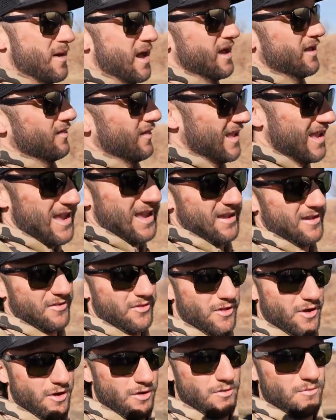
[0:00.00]
my link
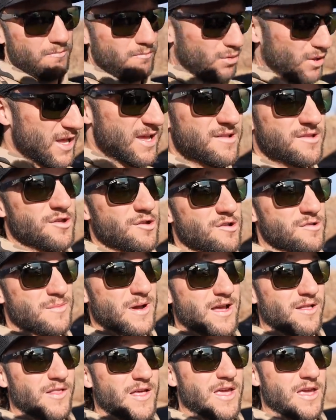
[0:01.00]
though. Please use
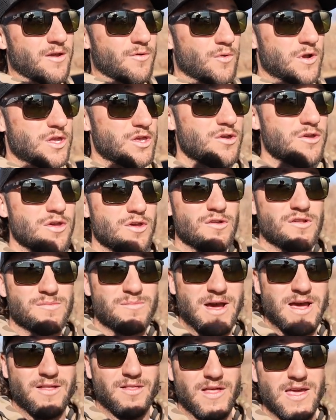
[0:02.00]
my link. When you use
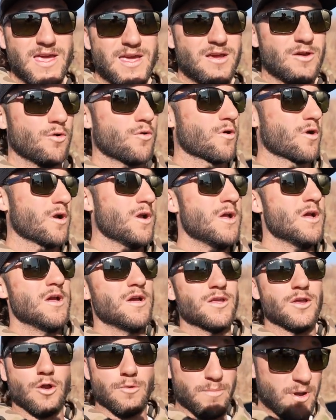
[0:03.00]
my link or
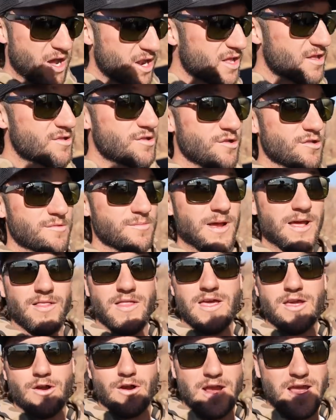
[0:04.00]
your buddies use my
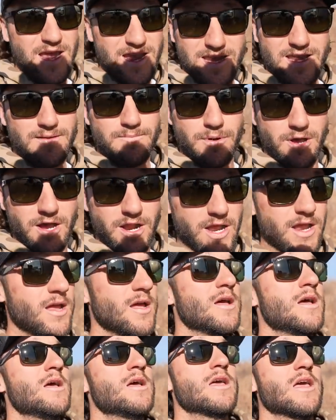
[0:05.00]
link or anybody,
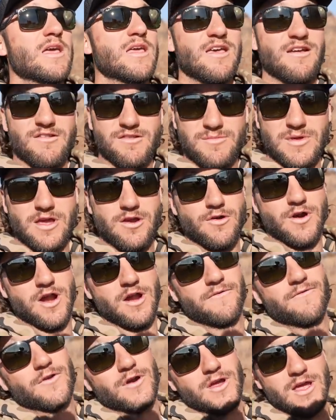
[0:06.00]
it gives me
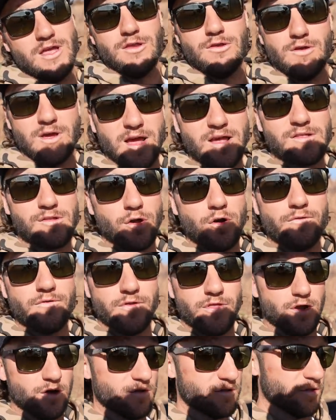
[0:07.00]
credit for getting you guys over
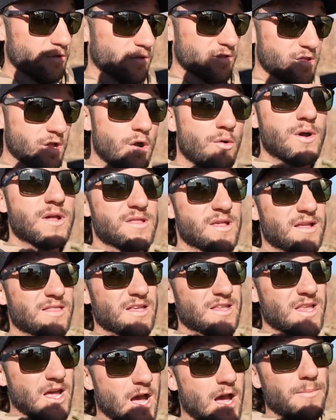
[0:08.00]
there. So it's always at
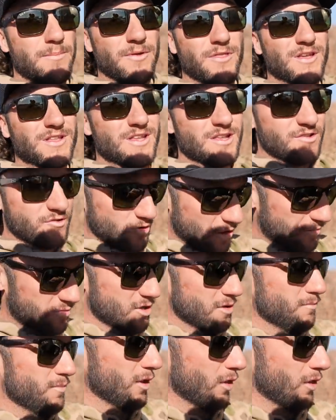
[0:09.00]
the top of the description